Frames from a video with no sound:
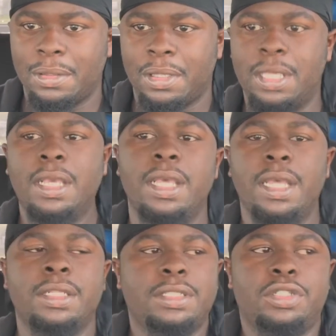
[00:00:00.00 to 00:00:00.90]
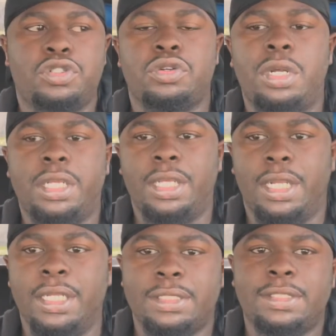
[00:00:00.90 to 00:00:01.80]
get into trucking.
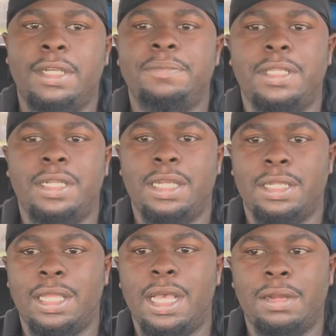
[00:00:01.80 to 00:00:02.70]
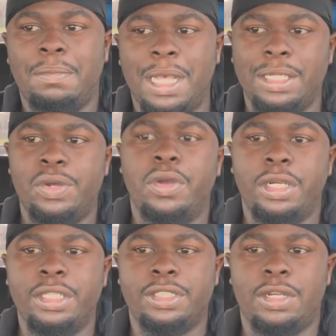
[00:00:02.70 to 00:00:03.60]
It's something that a lot of
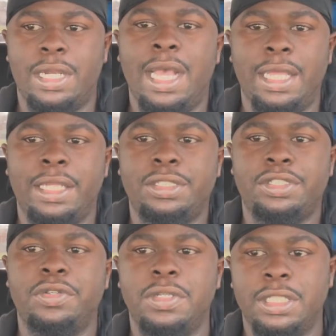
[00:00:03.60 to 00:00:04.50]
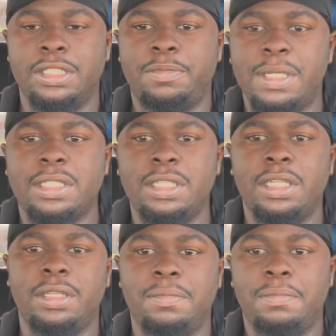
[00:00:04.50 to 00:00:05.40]
minorities are not into, and
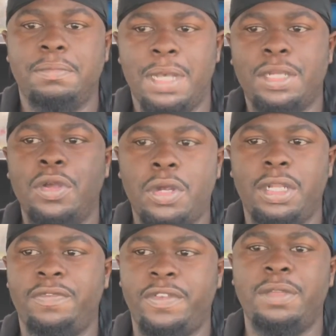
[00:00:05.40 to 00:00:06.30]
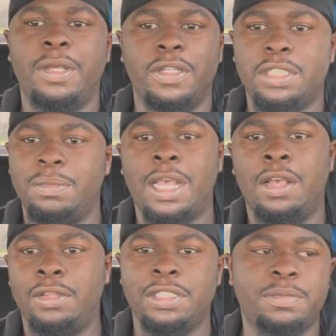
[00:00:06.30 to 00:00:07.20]
especially minority females. I'm
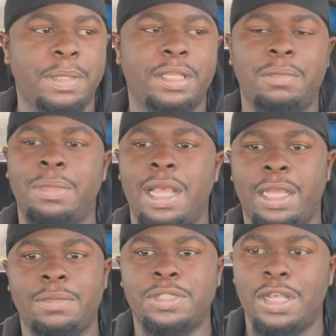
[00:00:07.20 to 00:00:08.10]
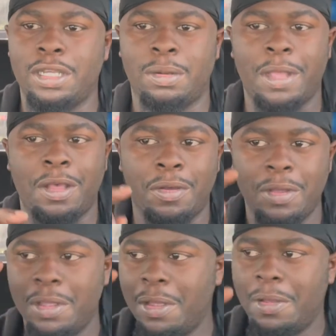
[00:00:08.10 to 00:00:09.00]
not only speaking black, I'm talking about
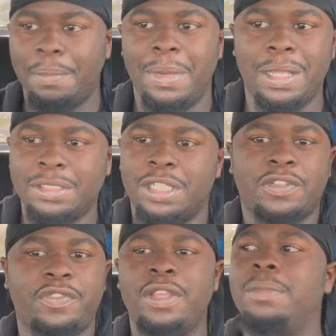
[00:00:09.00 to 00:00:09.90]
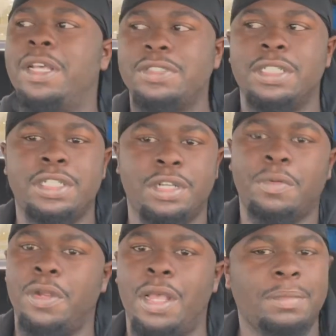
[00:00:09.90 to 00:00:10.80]
just females in
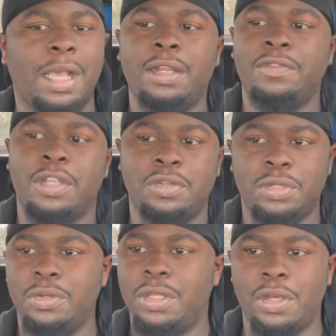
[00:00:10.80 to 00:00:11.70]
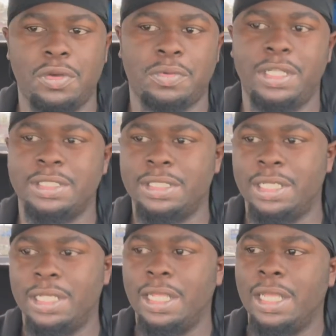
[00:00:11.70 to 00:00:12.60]
general. I'm not even going to do the whole race
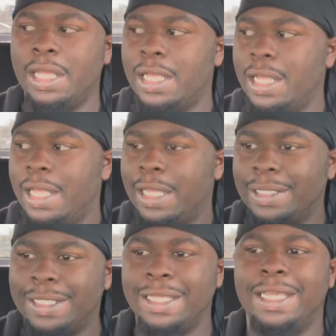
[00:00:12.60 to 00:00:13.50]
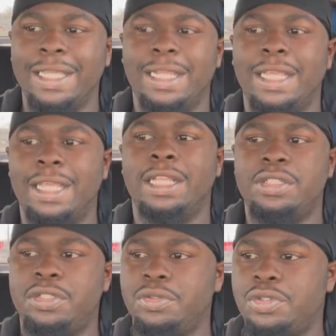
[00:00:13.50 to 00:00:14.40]
thing. Get
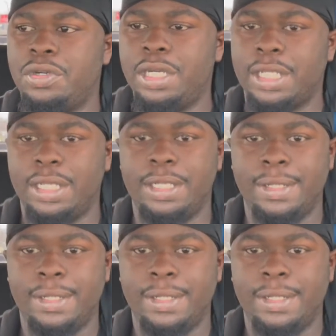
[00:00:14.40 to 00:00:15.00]
into trucking,